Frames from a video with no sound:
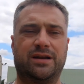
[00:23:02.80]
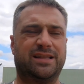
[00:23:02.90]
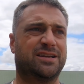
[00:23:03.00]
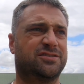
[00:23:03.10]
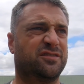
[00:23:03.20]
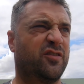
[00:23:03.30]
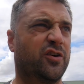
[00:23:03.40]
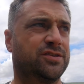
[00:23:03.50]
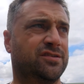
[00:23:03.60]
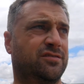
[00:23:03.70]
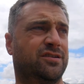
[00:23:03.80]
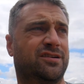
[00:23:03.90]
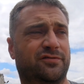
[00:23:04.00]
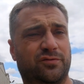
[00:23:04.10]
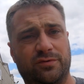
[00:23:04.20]
he does the fine tuning
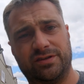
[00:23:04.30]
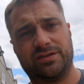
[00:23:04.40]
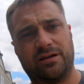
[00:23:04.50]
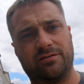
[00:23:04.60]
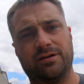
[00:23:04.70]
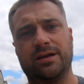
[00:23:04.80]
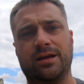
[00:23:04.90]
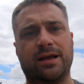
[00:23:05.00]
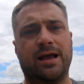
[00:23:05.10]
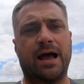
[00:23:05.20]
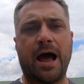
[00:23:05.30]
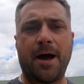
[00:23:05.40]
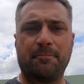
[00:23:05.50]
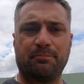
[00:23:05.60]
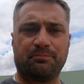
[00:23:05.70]
afterwards so
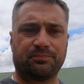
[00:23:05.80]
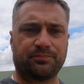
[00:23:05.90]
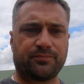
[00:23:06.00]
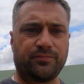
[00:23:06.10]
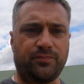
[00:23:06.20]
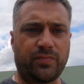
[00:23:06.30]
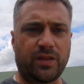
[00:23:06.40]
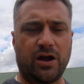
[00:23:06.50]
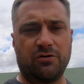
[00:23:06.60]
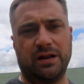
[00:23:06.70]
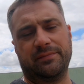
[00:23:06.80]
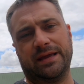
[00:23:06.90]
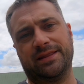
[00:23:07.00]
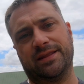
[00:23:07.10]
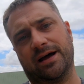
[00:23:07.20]
um, I'll let him
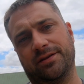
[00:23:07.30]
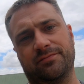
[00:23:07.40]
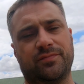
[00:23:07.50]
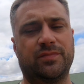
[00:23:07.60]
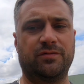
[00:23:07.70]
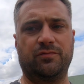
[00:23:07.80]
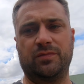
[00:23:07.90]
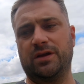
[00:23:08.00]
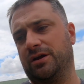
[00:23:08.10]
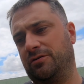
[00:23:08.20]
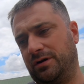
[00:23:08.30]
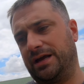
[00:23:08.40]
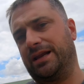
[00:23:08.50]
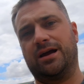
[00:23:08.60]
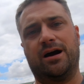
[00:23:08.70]
get done we'll
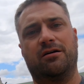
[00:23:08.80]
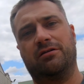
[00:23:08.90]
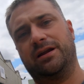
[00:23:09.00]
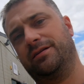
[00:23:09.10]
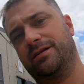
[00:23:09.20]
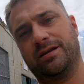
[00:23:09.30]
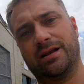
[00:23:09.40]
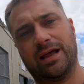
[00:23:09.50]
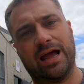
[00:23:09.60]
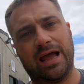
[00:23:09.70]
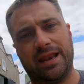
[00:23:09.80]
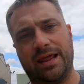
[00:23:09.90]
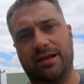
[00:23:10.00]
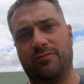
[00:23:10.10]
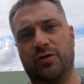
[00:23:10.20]
get the car in and
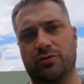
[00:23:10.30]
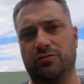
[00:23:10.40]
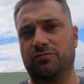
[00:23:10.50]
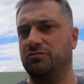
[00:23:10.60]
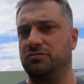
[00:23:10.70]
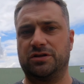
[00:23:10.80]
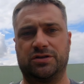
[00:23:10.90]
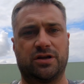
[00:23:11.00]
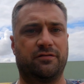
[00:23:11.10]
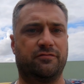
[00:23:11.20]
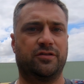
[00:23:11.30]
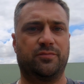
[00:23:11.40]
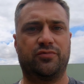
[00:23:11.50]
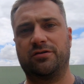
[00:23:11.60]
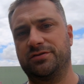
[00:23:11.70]
then we'll just go through the
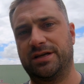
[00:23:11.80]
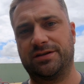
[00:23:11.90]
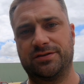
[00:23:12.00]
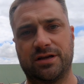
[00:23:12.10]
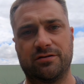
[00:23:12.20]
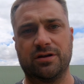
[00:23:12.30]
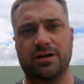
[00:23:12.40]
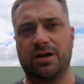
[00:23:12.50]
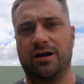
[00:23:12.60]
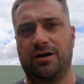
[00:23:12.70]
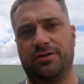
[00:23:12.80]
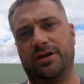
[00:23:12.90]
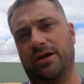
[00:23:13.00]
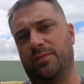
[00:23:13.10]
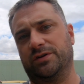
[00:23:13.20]
process so I don't
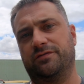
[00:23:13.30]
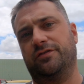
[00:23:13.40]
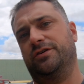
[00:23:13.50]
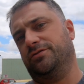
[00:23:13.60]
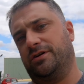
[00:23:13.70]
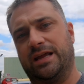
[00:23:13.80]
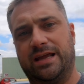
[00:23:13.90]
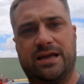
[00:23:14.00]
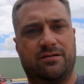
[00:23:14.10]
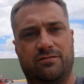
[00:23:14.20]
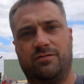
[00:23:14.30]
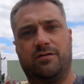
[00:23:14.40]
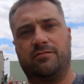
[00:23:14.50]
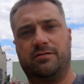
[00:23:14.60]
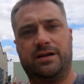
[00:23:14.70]
know how much footage I can get while
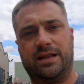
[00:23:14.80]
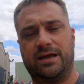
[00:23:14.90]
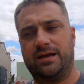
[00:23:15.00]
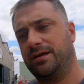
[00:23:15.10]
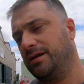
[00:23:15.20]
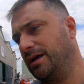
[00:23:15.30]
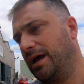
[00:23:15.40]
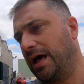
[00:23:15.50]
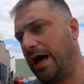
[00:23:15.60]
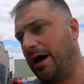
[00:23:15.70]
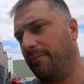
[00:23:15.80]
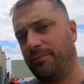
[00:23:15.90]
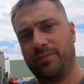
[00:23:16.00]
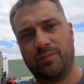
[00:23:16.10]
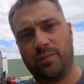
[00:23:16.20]
we're in there
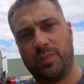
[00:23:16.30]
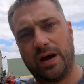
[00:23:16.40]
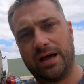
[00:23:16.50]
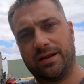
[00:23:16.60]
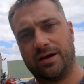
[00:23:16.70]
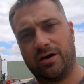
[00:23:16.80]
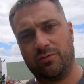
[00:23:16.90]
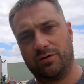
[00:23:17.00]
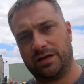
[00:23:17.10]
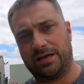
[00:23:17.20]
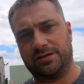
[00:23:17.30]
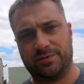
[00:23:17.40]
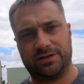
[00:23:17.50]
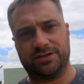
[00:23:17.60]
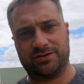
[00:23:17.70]
um, but I will get as
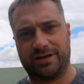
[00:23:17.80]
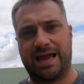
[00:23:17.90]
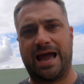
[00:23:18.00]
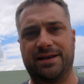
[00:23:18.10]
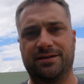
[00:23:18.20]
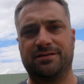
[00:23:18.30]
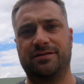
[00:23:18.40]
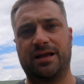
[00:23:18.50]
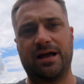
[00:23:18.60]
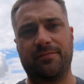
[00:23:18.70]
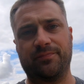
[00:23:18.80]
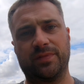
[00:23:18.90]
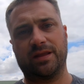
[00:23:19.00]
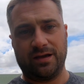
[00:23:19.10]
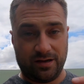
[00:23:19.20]
much as I can um,
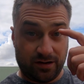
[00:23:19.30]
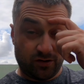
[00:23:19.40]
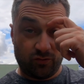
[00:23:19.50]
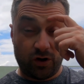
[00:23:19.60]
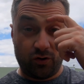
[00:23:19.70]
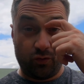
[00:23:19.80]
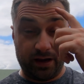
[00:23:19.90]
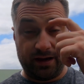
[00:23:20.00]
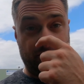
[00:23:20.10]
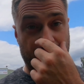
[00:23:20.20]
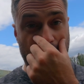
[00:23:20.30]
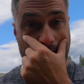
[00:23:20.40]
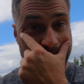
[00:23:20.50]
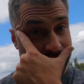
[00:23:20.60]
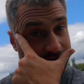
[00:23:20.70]
while we're
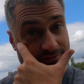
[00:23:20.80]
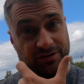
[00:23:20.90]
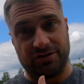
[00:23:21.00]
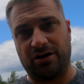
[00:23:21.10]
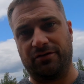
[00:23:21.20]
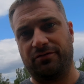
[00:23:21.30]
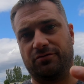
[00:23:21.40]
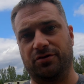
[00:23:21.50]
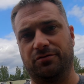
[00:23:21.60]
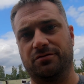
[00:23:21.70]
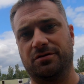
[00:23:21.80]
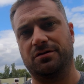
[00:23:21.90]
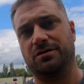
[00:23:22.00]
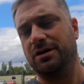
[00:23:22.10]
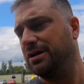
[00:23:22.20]
waiting I'll just go through
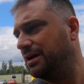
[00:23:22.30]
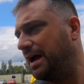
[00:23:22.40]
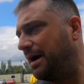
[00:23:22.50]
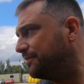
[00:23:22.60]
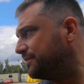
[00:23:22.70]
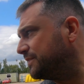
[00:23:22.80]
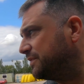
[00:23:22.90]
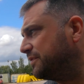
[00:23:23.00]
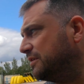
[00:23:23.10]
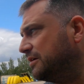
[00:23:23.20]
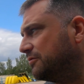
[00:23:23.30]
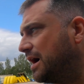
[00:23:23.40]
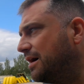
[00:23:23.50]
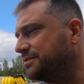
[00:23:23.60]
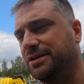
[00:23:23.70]
um, a few little
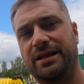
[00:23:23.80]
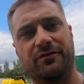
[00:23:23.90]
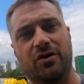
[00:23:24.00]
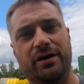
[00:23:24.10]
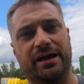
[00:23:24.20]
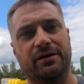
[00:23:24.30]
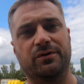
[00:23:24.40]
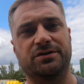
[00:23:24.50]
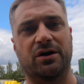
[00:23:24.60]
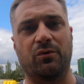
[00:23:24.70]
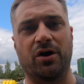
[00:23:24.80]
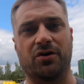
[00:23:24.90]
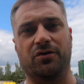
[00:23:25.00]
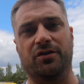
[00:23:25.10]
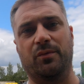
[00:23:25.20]
cars that they've got here which they're
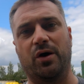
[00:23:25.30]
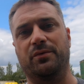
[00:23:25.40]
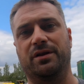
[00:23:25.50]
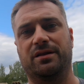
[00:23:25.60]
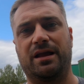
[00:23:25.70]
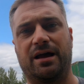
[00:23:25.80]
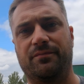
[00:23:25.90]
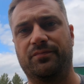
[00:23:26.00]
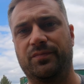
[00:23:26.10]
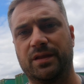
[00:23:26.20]
working on at the moment um,